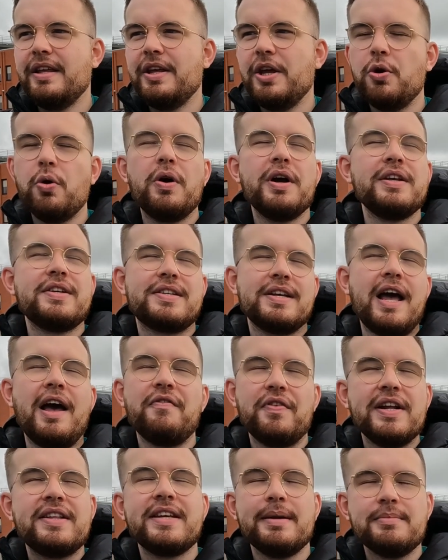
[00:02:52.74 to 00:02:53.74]
you know, it's
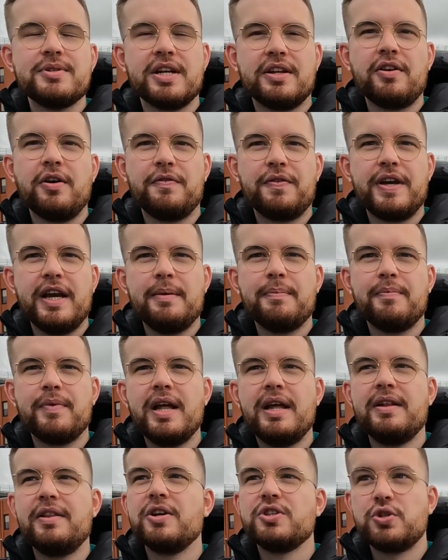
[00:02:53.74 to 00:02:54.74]
every team's a tough game.
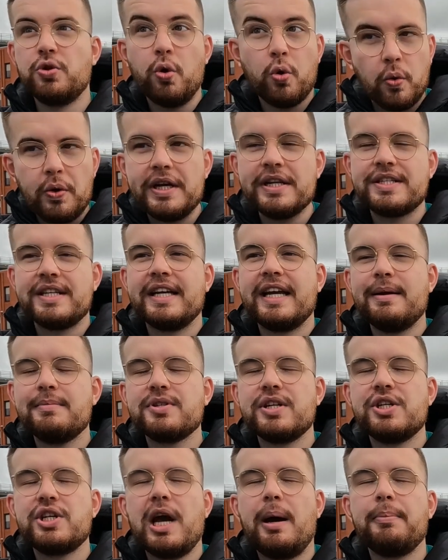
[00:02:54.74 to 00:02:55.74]
There's no easy
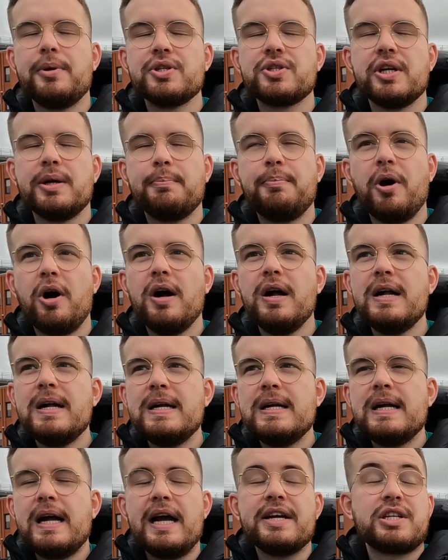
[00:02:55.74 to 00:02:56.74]
games in the Champions League, but
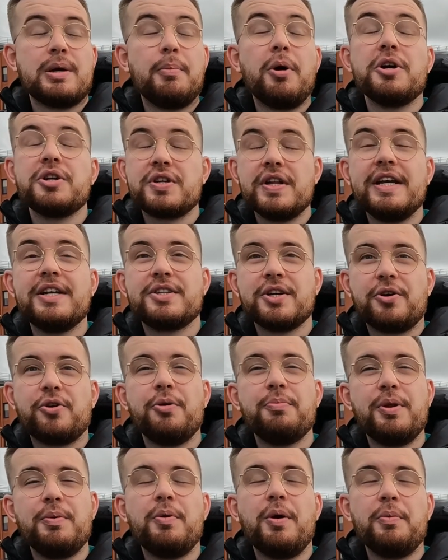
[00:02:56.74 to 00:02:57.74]
it's a much nicer
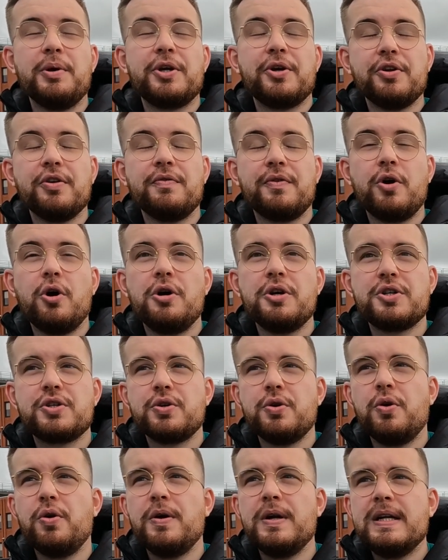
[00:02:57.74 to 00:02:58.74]
group than what we could have got.
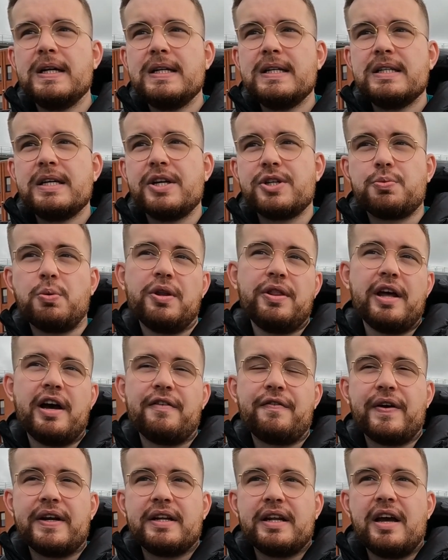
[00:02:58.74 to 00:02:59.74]
So it's one
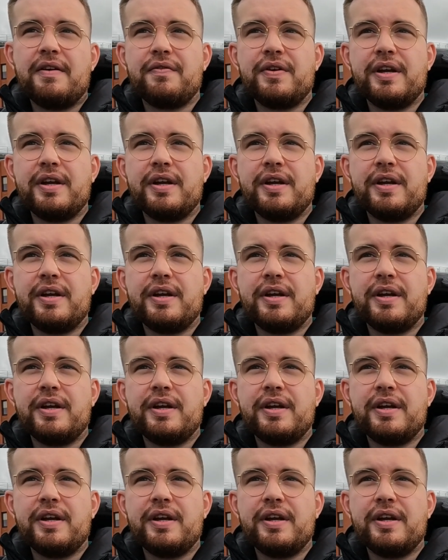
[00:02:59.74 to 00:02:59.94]
that I think that